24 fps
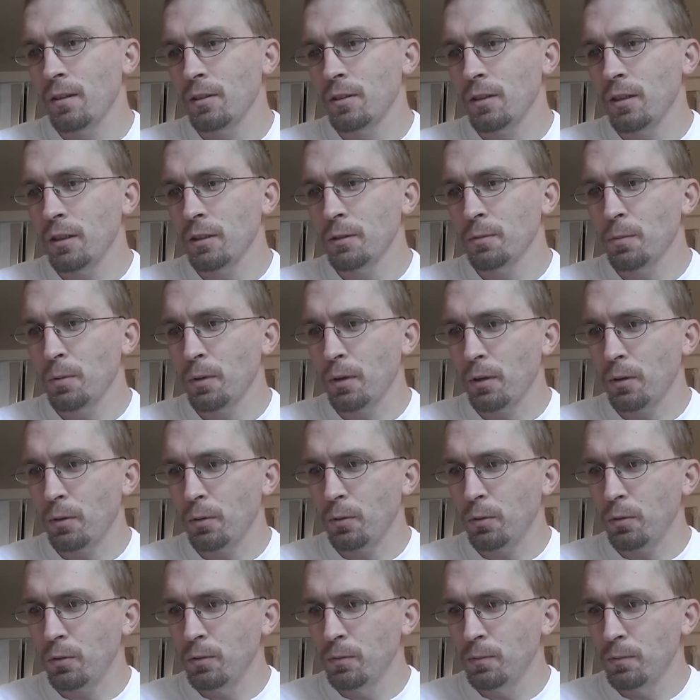So that's pretty
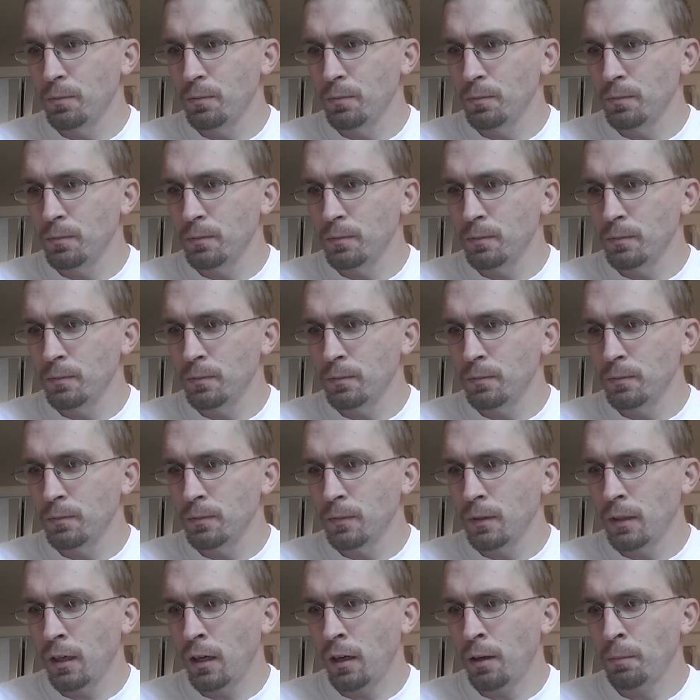cool.
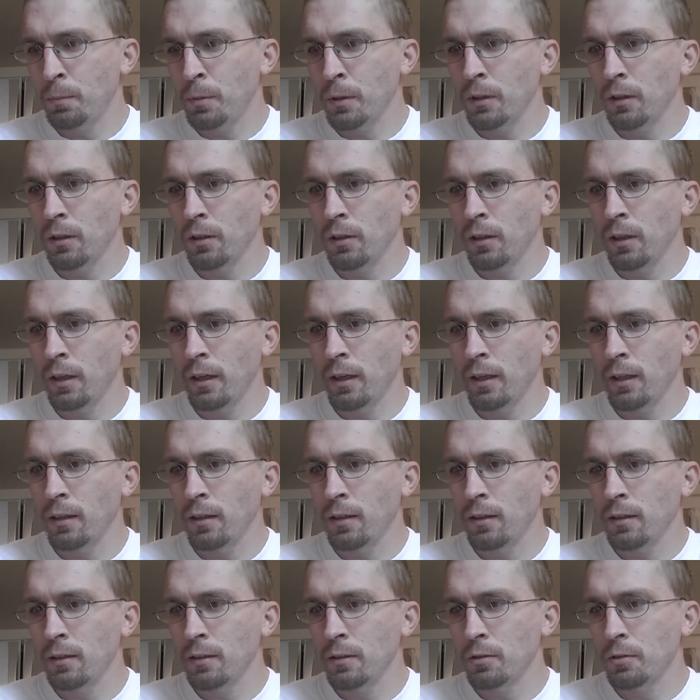And I'll put the link
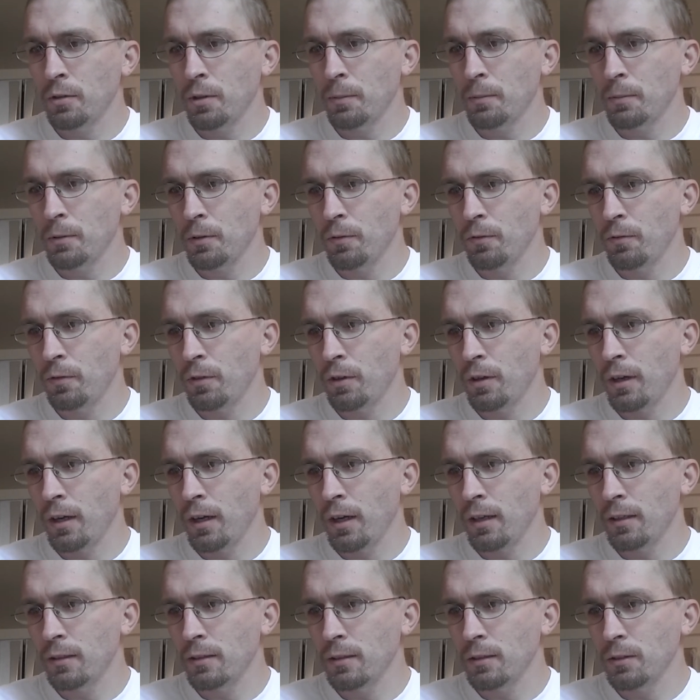in the description for you
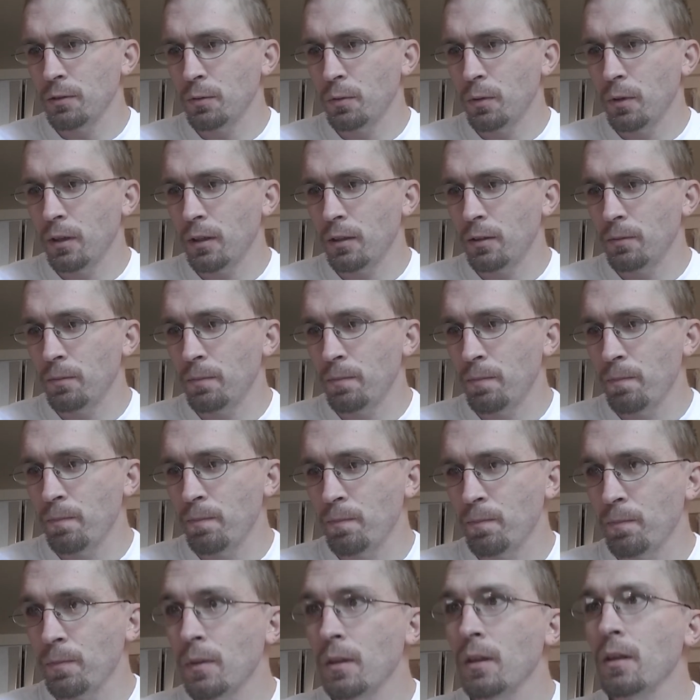guys as well.
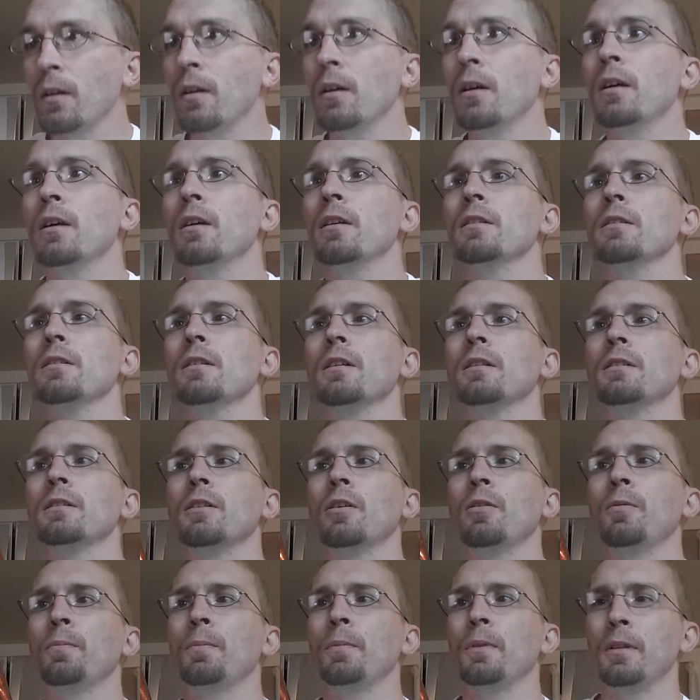So let's
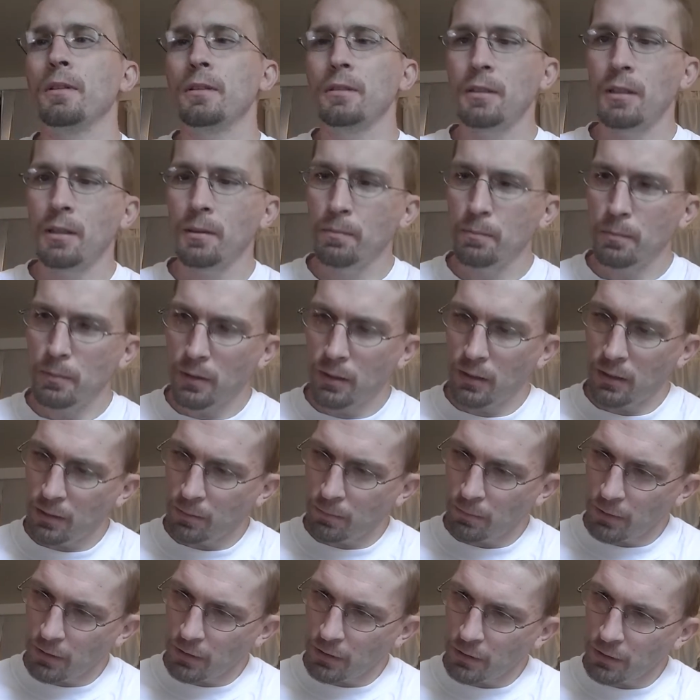open this up and
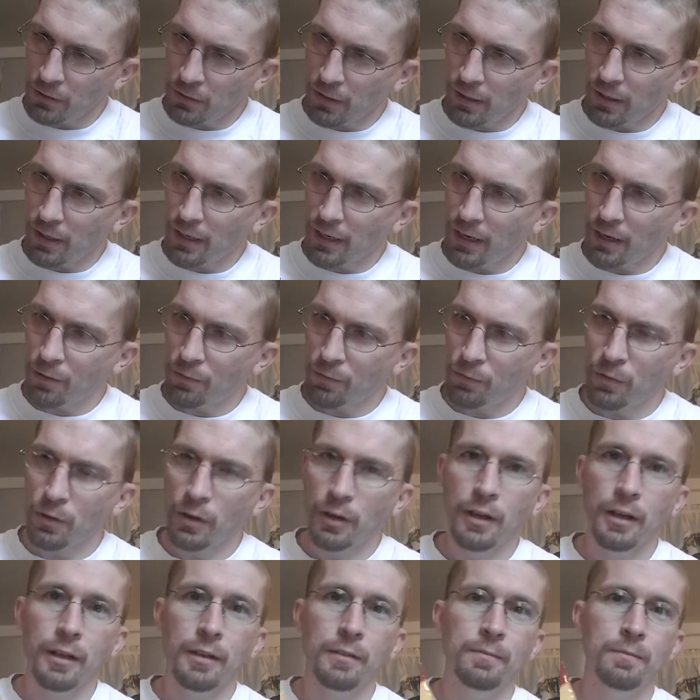I'm going to try it out
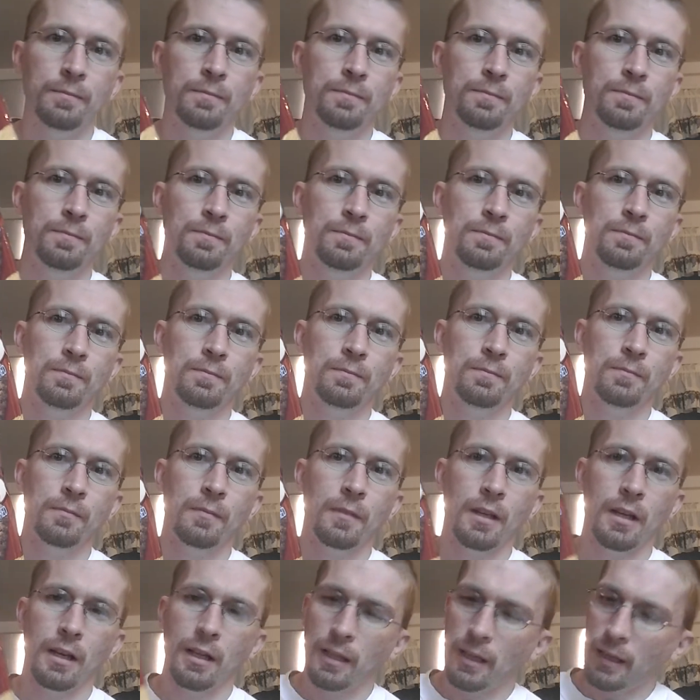for you.
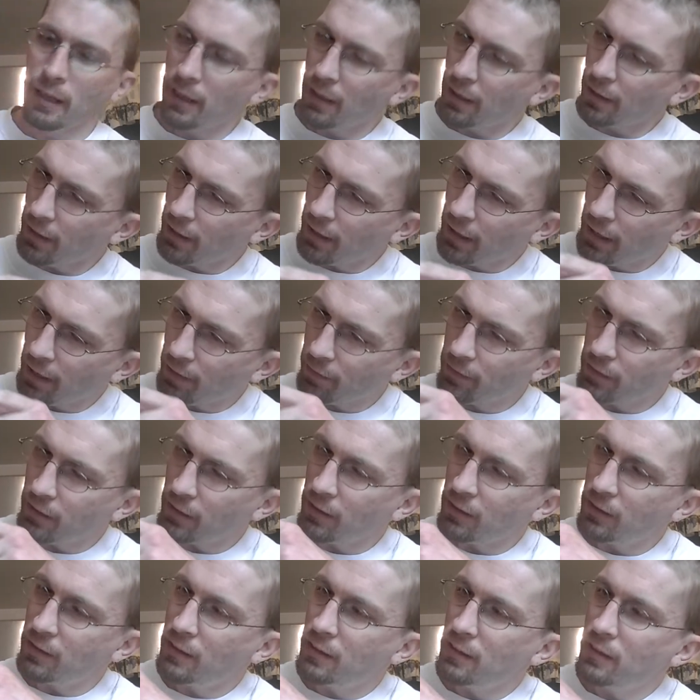I like how they have
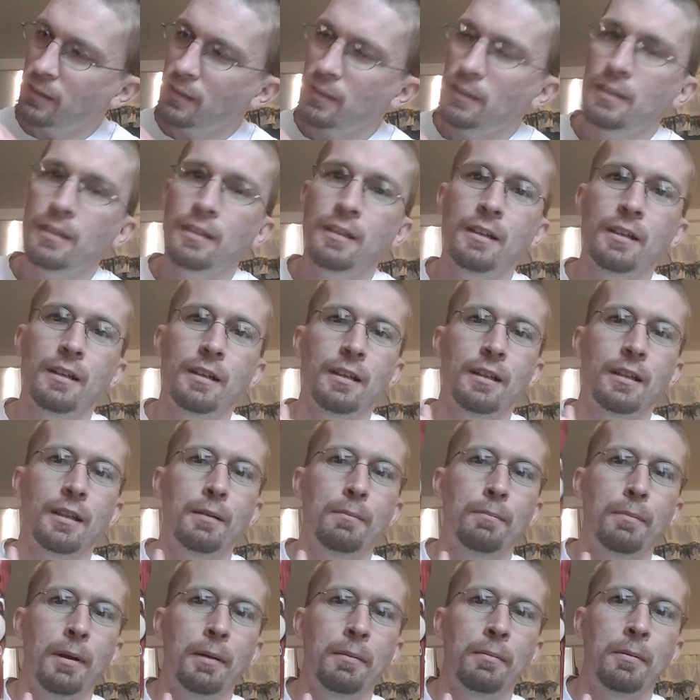the,
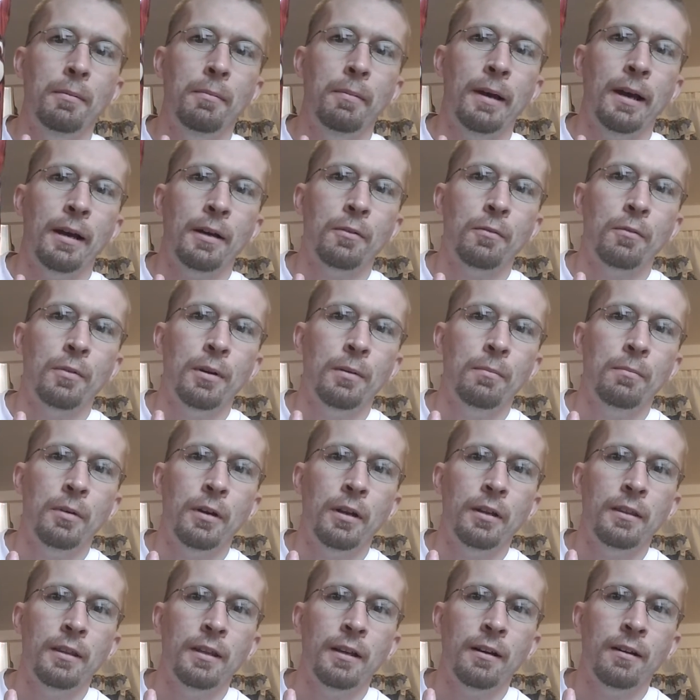the baby back rib
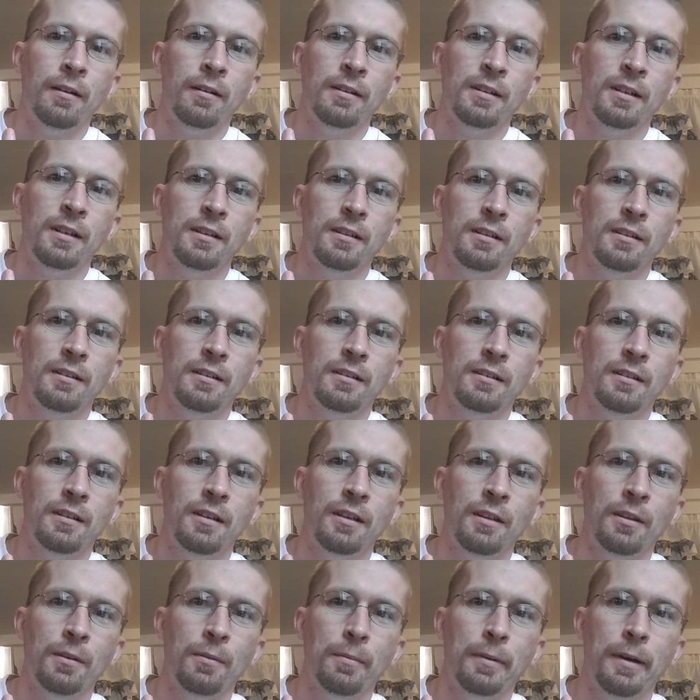right there
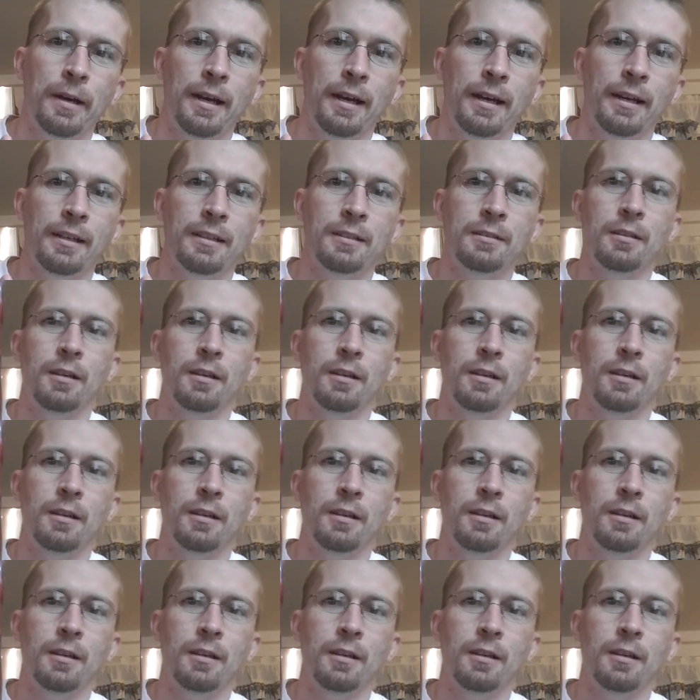on the bag.